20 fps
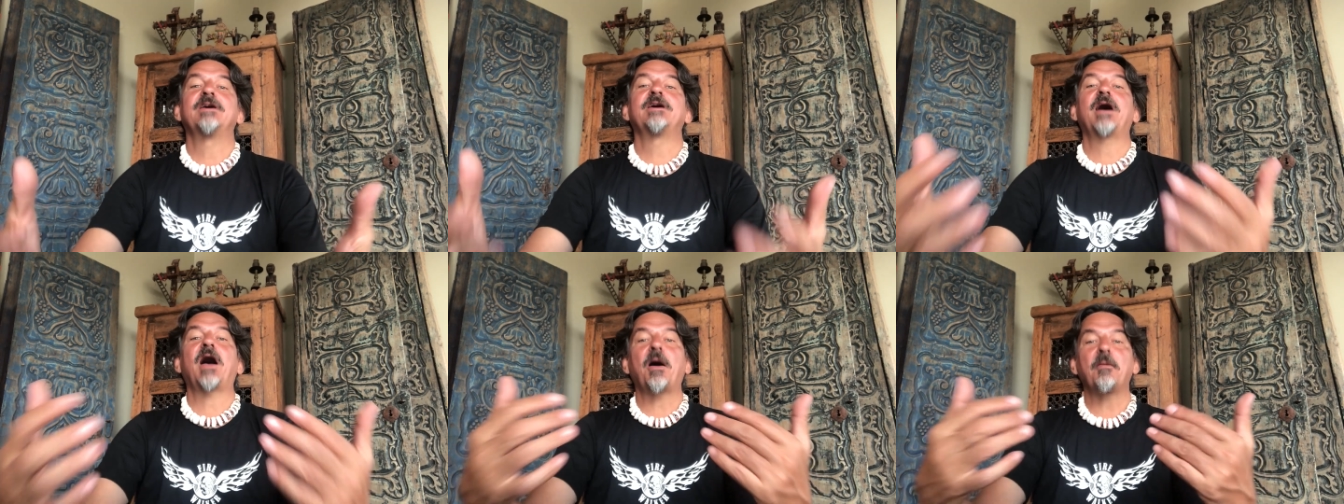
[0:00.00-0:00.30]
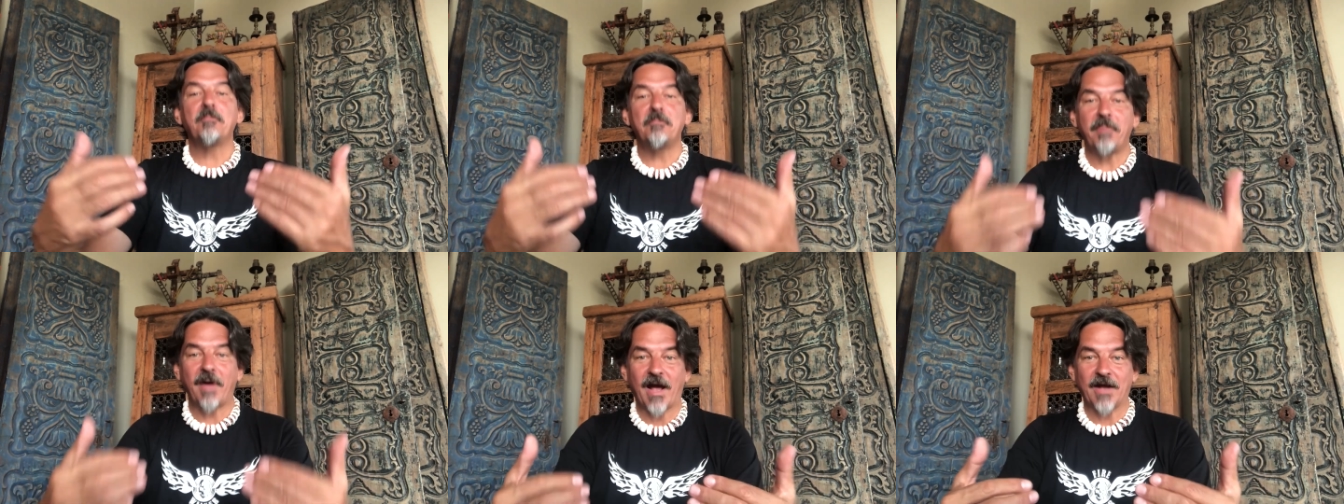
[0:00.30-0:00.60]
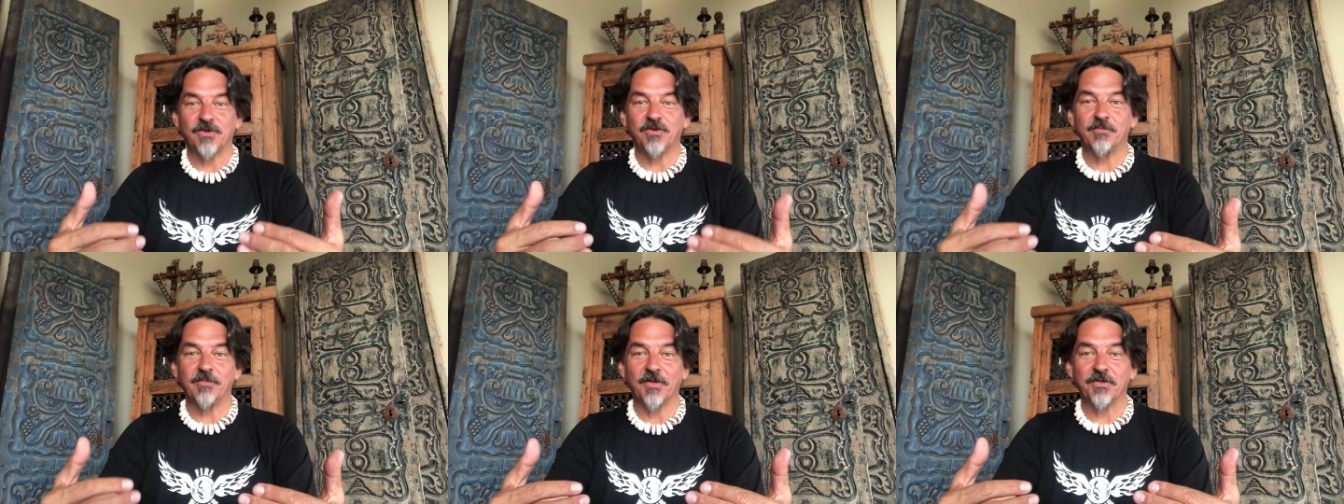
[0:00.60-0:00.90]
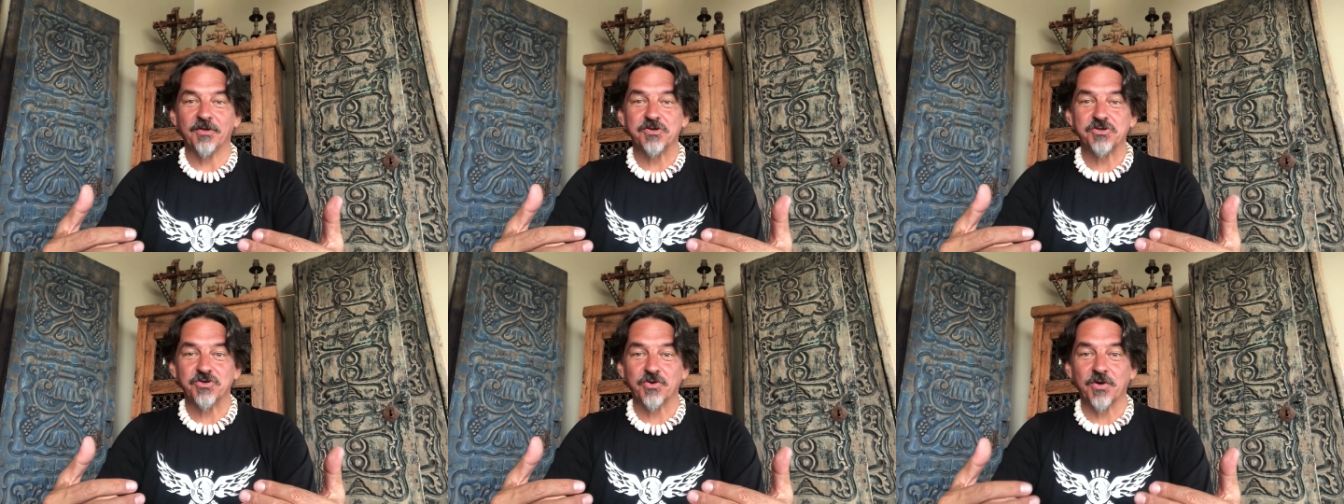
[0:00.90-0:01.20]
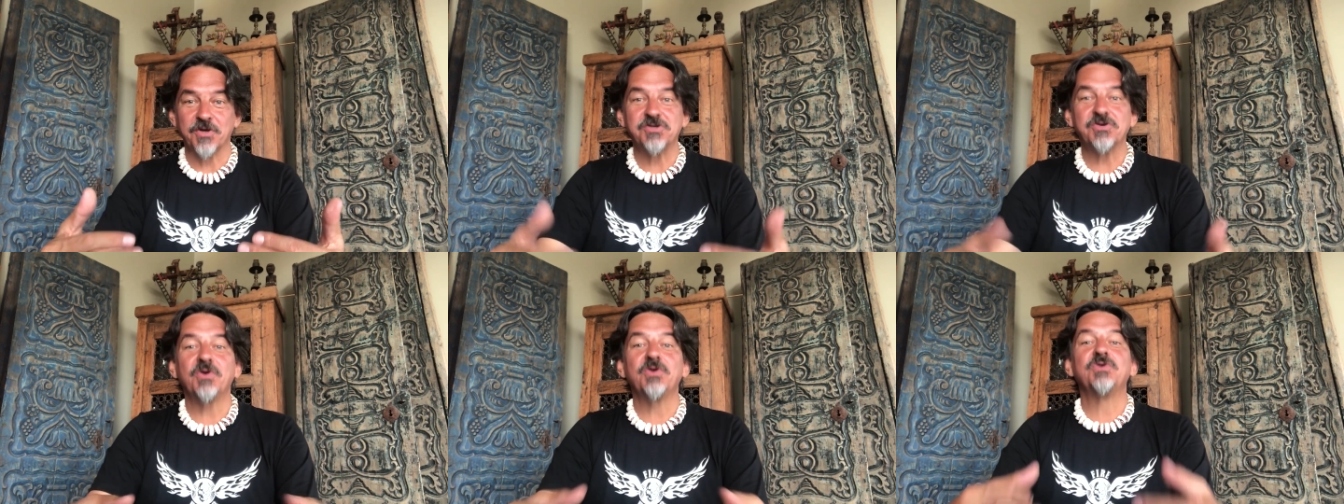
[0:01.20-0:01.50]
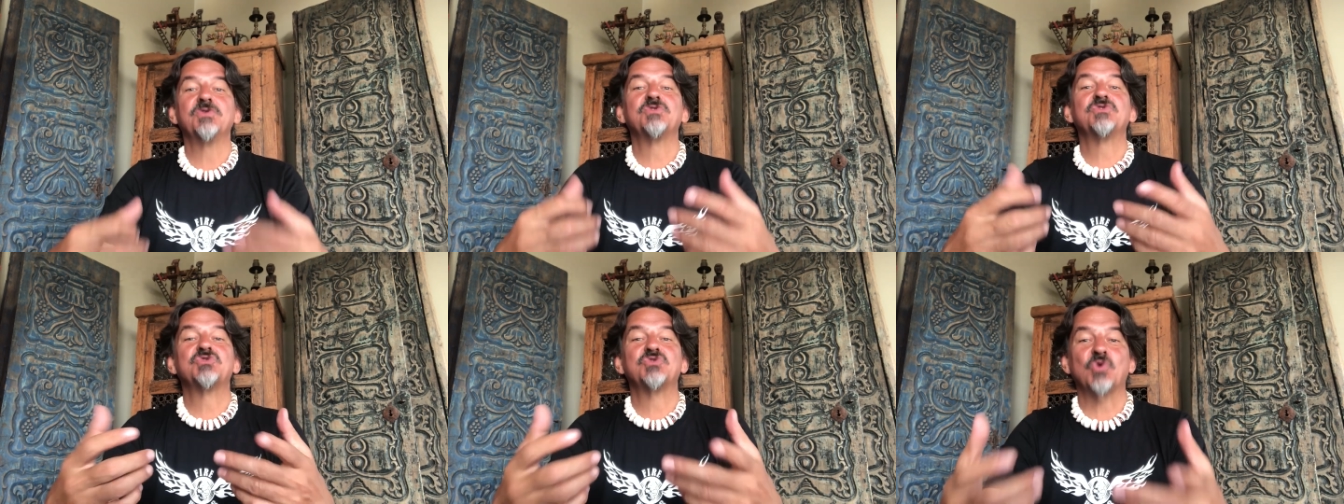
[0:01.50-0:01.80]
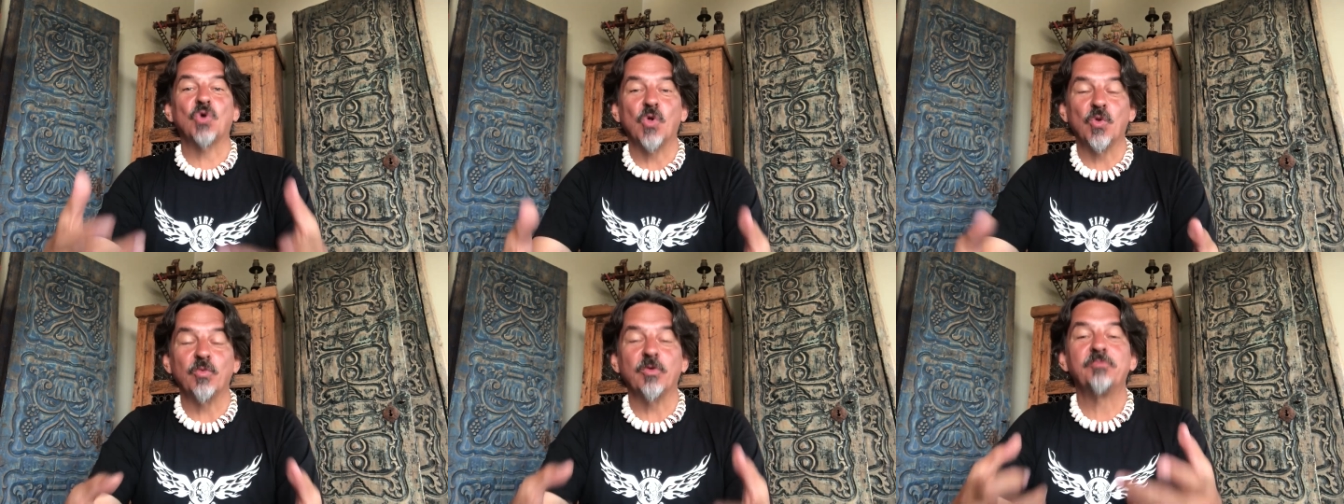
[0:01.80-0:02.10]
come back to Mother Church and your
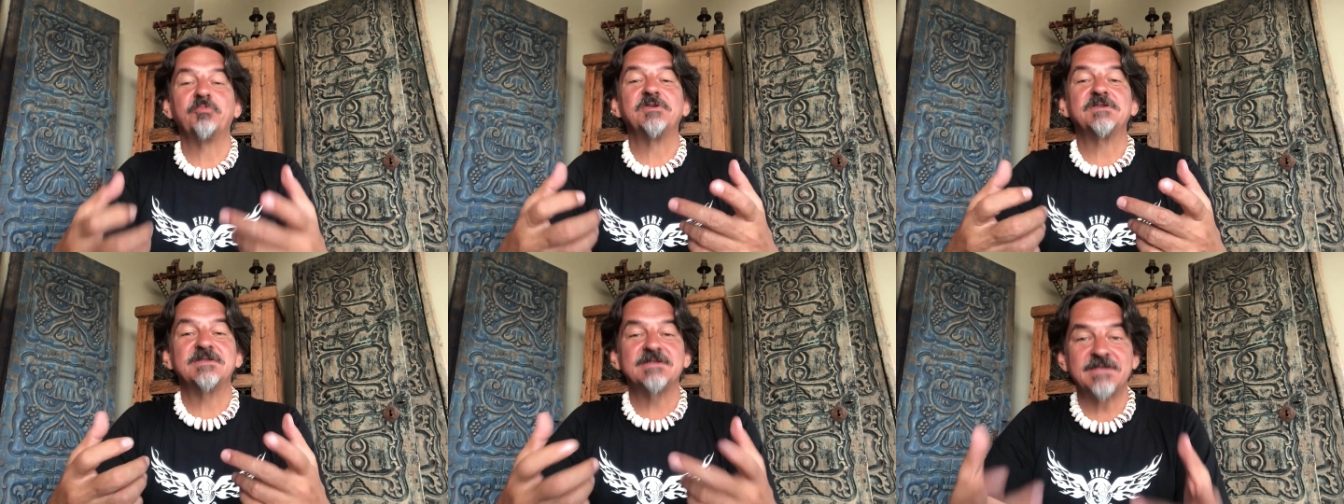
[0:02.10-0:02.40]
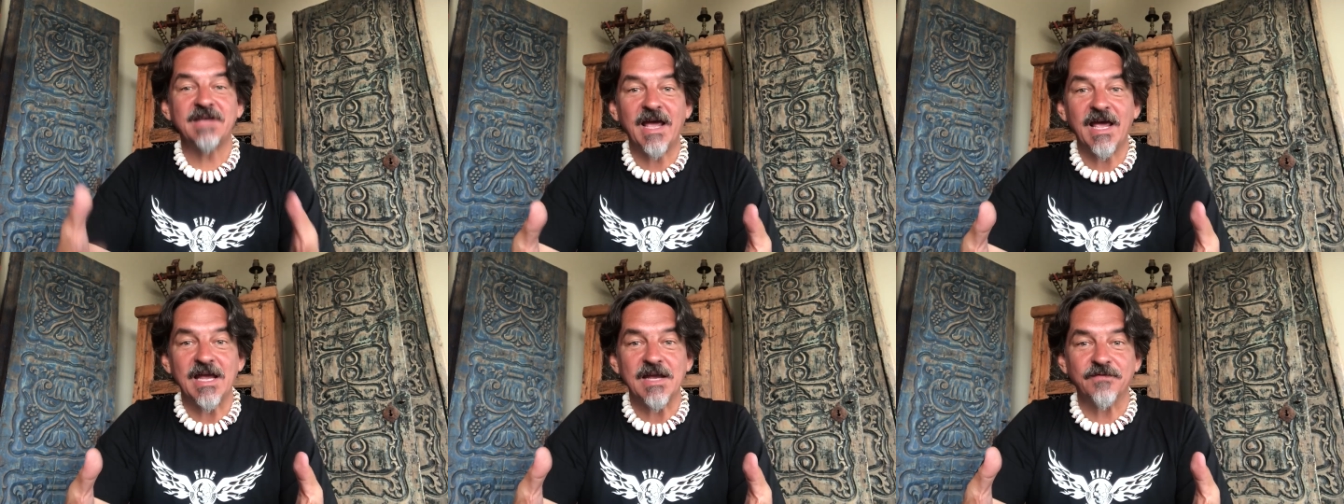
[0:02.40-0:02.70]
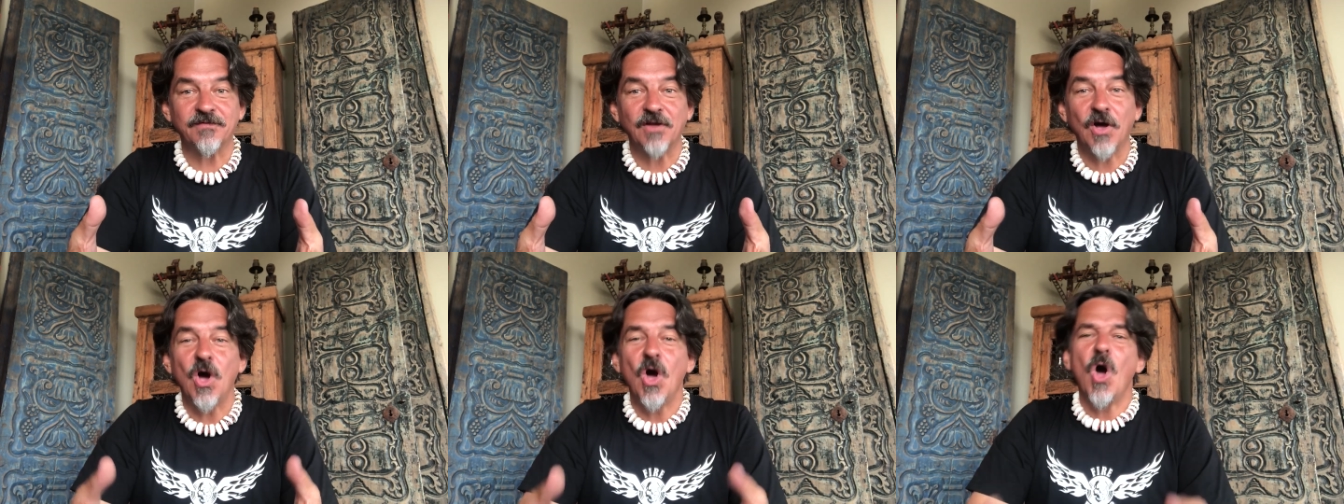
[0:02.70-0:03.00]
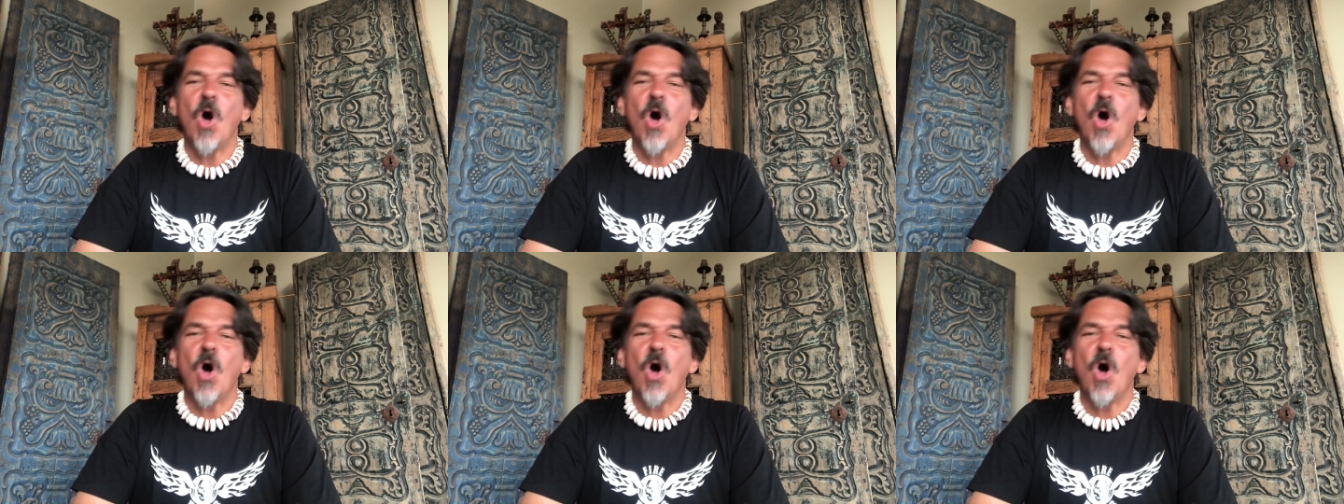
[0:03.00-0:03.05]
soul would be saved.